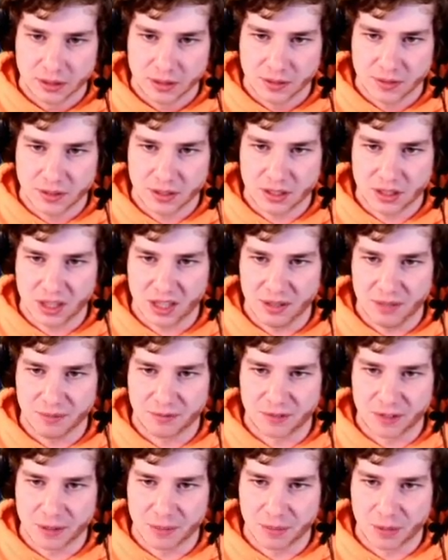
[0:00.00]
This theme
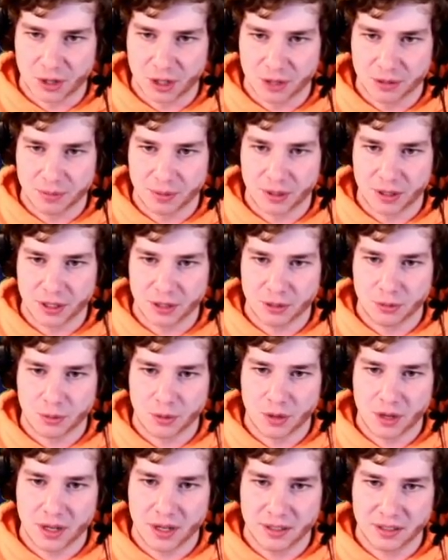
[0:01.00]
from Mario Party
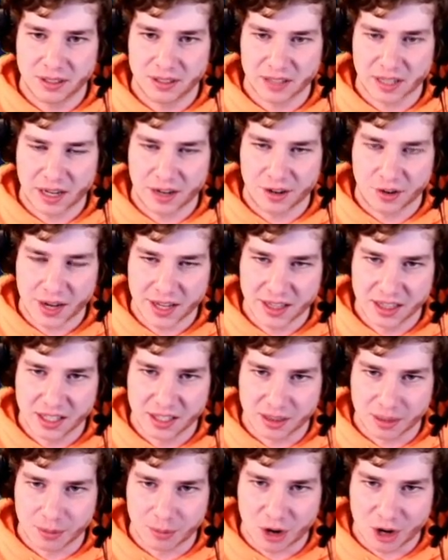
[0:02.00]
1, because I don't know, I
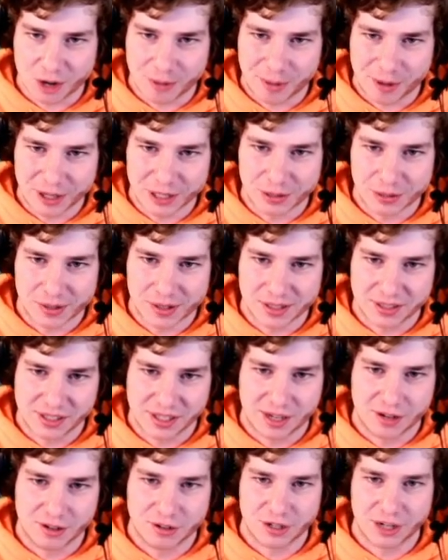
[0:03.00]
think the Mario Party 1
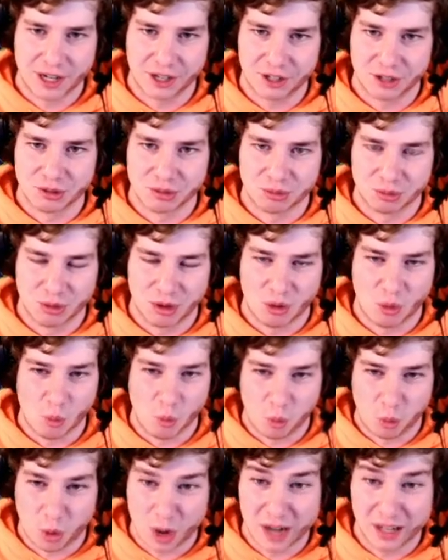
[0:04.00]
soundtrack is
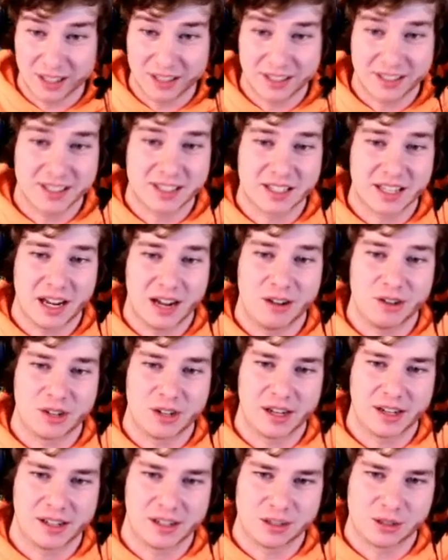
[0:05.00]
a really good
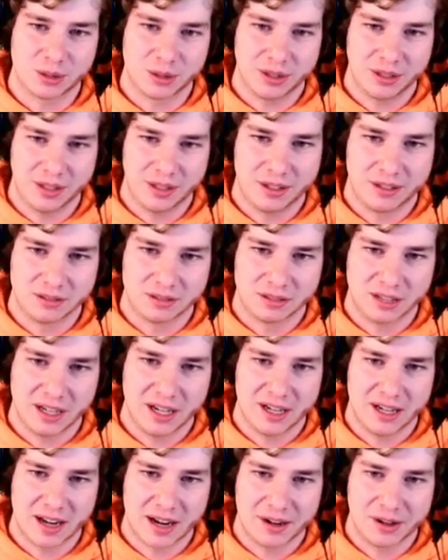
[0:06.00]
soundtrack and it's really
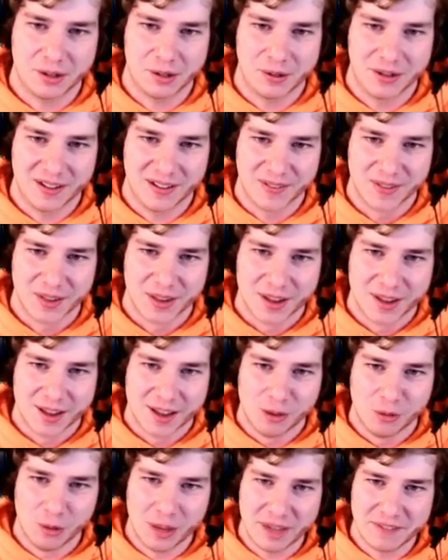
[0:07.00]
underrated. I know
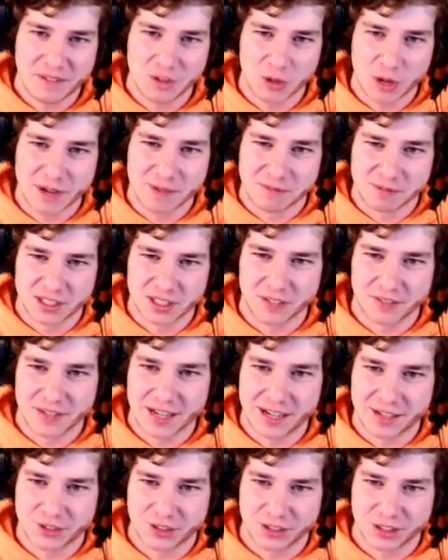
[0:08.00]
Wavy Web Surf
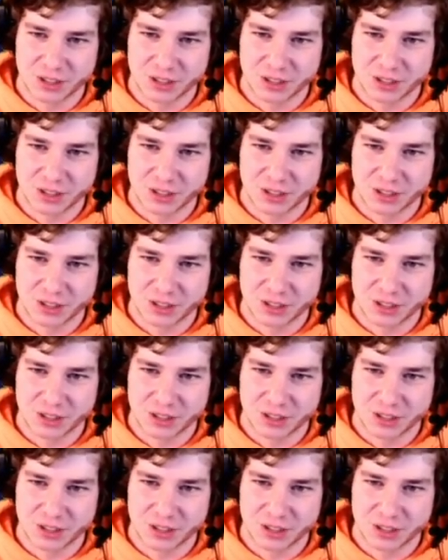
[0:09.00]
actually